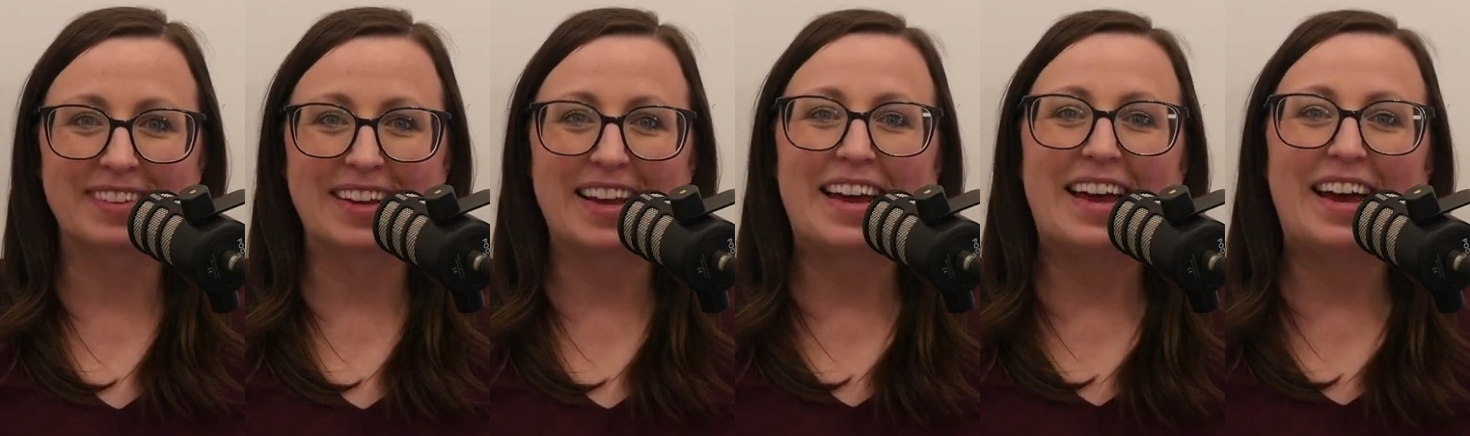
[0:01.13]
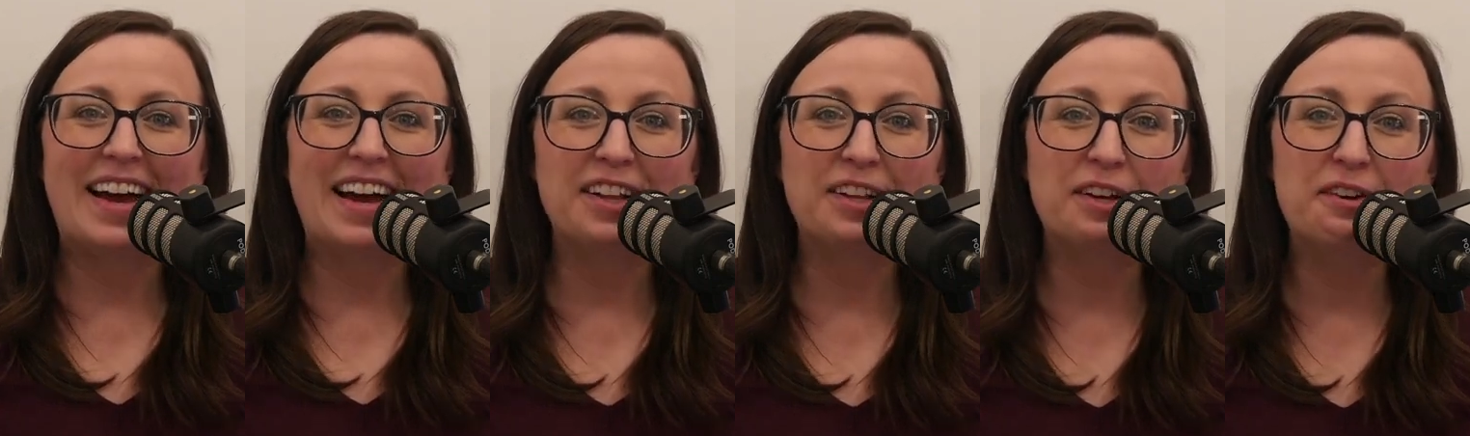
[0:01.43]

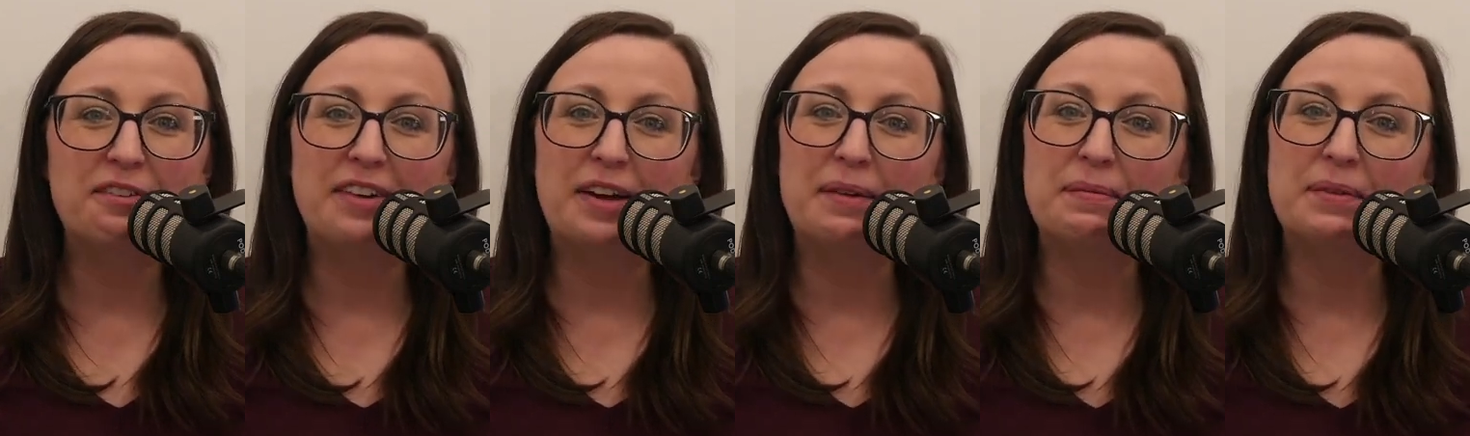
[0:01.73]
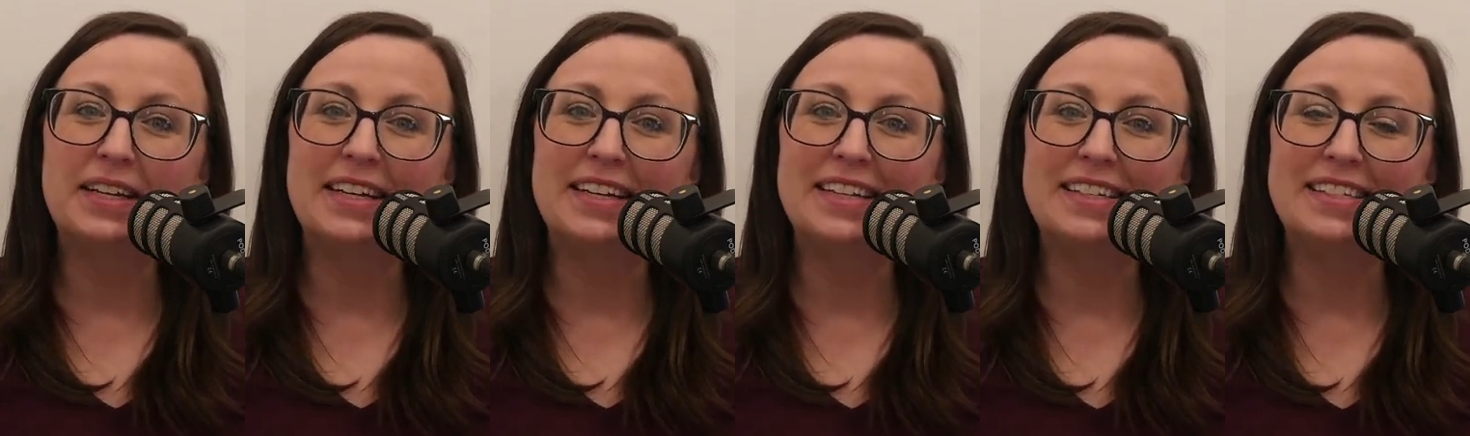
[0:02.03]
Hello,
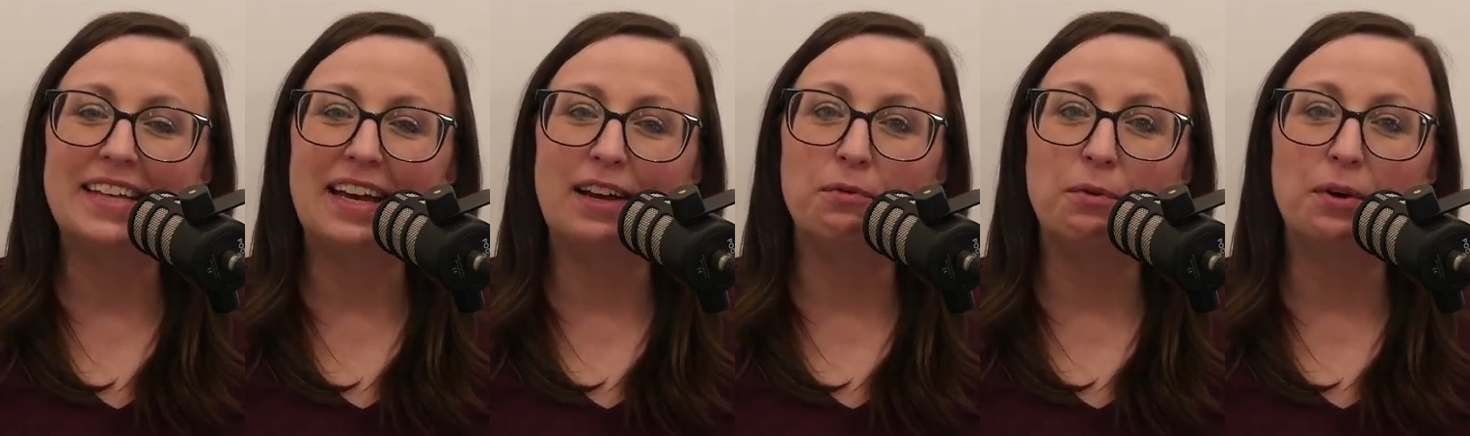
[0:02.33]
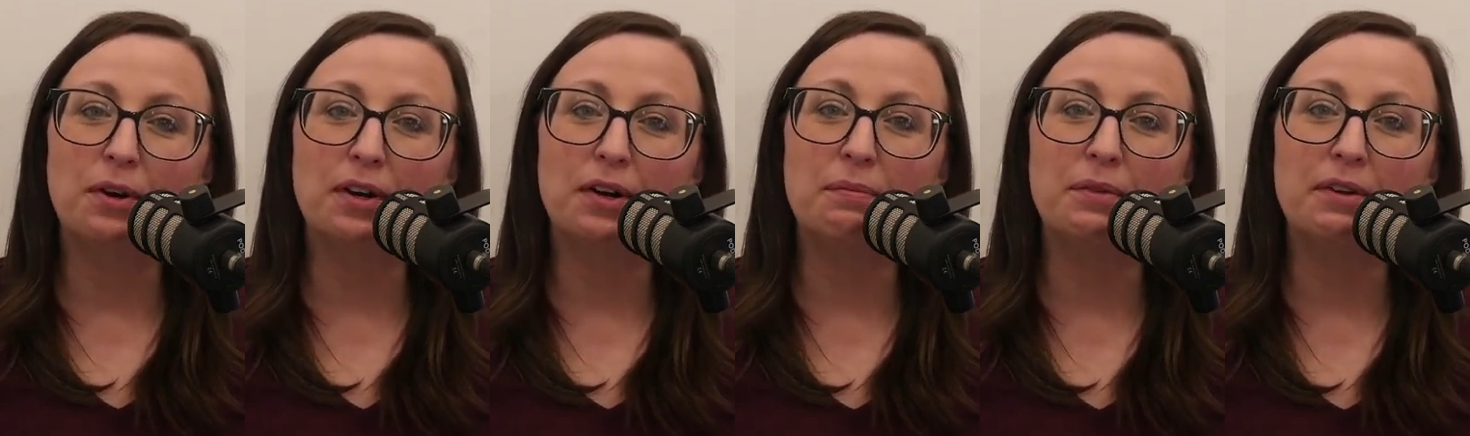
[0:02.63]
families, and
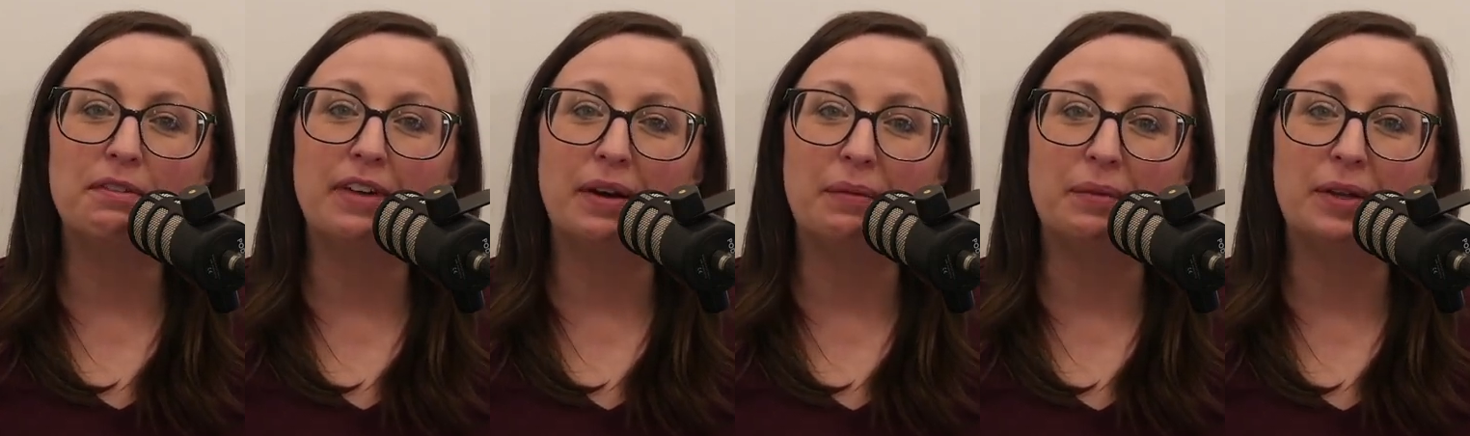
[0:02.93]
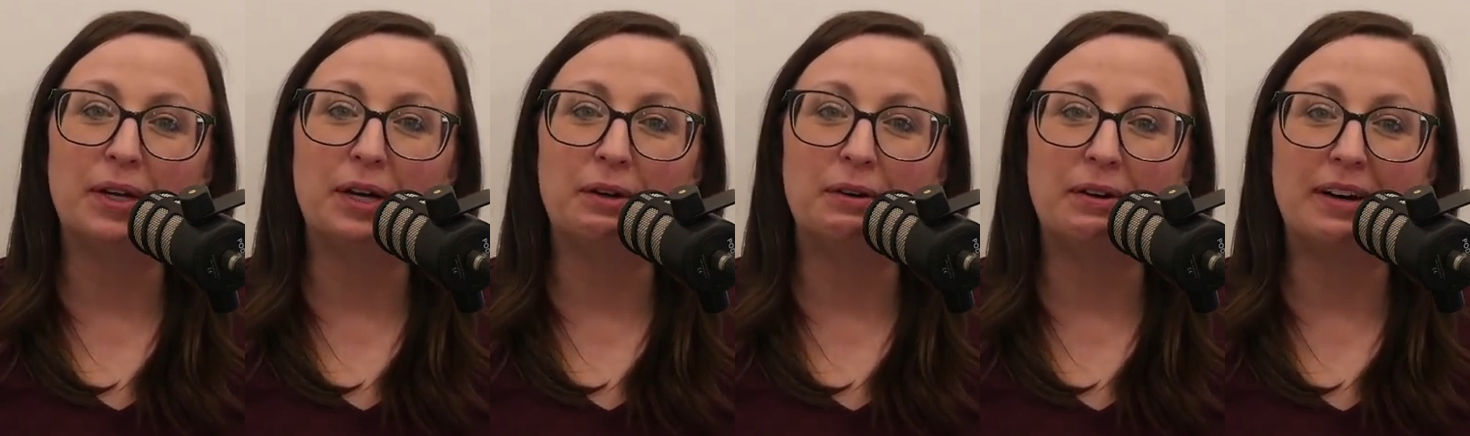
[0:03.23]
welcome to Family
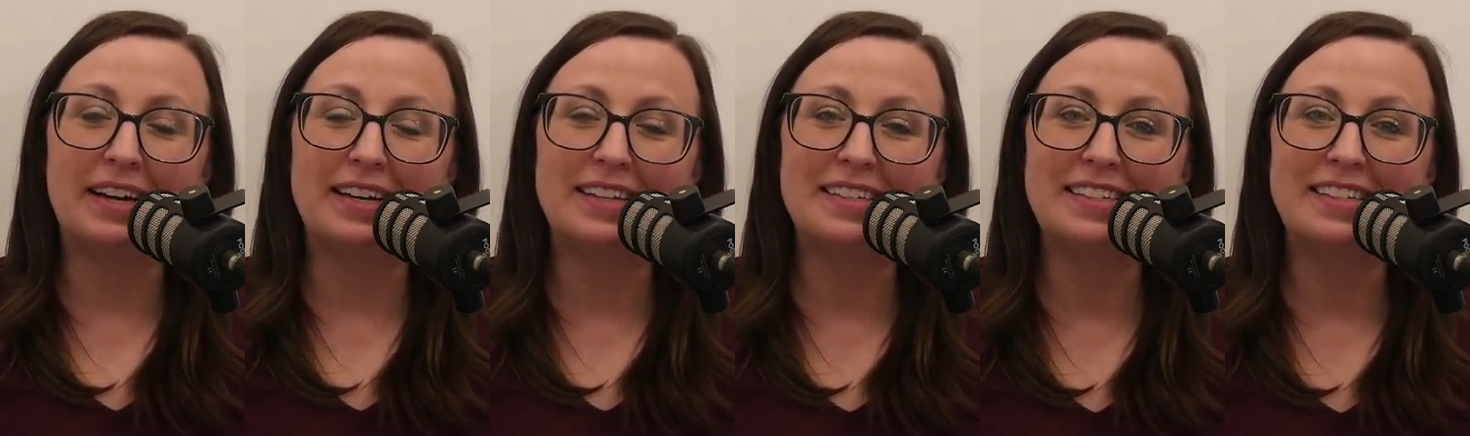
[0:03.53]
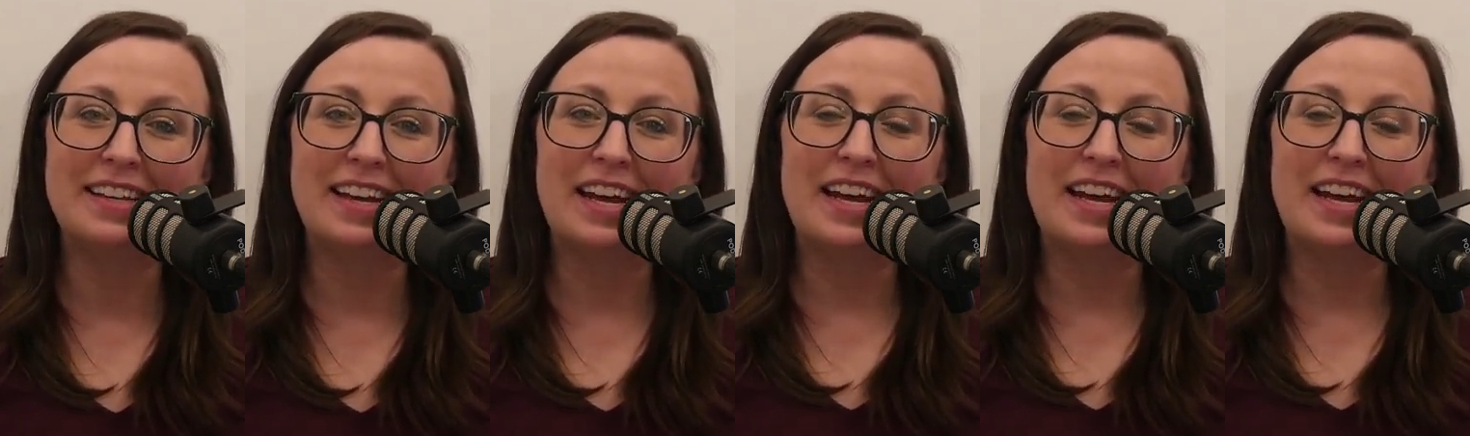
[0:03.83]
OS.